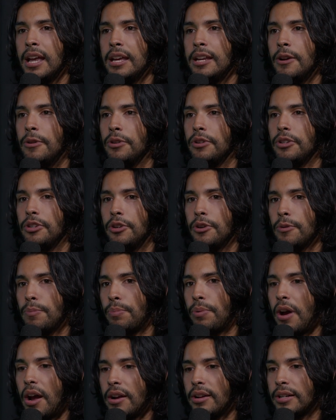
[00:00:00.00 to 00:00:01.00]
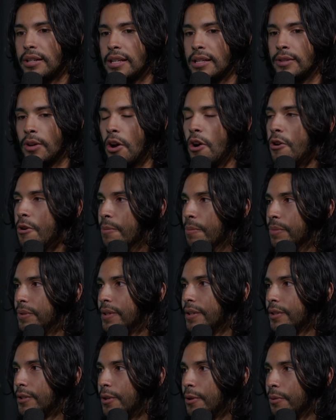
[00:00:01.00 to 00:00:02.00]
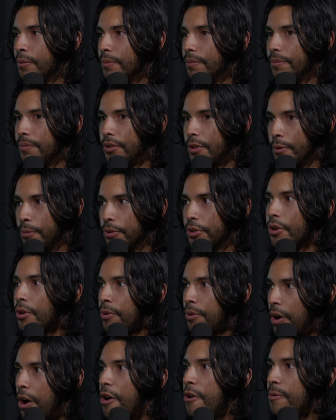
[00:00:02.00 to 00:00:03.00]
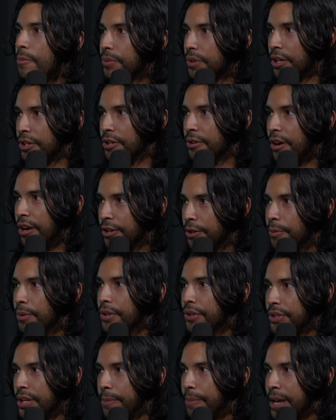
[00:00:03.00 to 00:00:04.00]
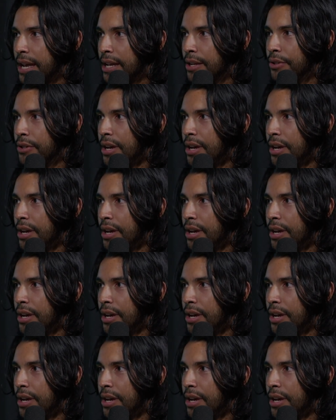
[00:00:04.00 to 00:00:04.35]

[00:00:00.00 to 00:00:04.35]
your product is homes. So show homes on your real estate page,